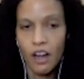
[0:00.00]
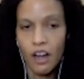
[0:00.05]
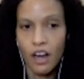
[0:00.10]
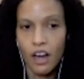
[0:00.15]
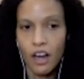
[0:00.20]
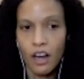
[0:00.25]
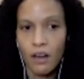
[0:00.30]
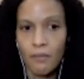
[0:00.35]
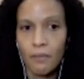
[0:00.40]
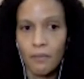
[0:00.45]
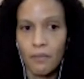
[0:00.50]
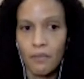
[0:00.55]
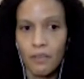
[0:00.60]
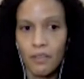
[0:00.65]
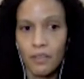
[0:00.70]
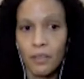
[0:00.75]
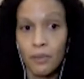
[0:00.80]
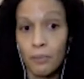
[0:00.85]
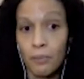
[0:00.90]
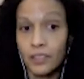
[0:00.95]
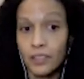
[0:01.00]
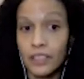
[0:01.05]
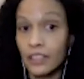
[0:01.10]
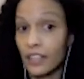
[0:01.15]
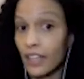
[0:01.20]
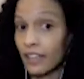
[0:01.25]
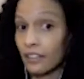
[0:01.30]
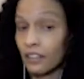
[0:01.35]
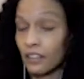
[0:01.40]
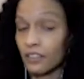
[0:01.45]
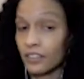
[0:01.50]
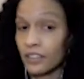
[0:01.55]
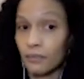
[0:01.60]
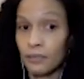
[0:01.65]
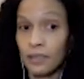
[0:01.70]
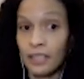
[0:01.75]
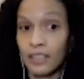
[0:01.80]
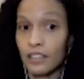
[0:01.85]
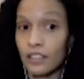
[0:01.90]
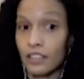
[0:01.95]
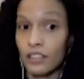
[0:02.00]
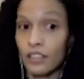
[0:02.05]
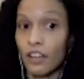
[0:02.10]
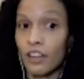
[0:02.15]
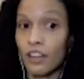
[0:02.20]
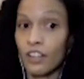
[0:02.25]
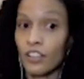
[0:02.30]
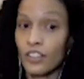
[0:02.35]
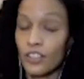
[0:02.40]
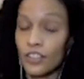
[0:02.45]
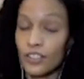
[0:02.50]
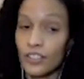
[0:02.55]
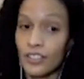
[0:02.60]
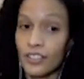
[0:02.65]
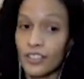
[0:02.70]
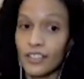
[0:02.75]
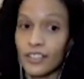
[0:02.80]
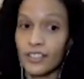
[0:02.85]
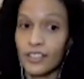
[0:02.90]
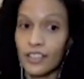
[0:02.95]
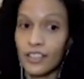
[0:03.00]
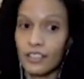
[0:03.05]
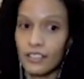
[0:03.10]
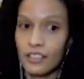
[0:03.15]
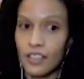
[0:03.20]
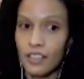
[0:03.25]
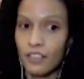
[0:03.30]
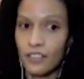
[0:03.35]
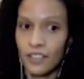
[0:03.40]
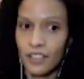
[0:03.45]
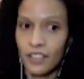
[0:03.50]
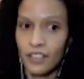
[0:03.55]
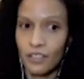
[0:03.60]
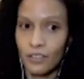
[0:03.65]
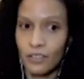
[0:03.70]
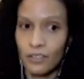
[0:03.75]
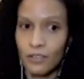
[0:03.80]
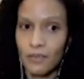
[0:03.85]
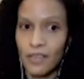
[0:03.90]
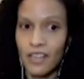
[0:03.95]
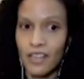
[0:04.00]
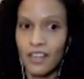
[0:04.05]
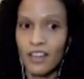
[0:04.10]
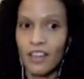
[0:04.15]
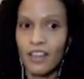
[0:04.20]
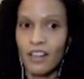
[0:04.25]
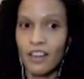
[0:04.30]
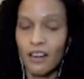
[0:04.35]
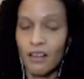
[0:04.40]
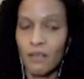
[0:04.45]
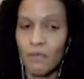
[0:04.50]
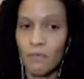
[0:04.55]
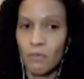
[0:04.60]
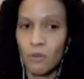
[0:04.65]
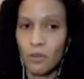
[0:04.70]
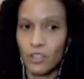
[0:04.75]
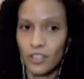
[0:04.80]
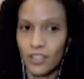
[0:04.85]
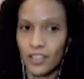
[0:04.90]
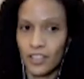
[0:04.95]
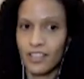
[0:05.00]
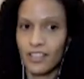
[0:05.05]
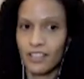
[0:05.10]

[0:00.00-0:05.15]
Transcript: The building out of something this large is definitely new to me. Working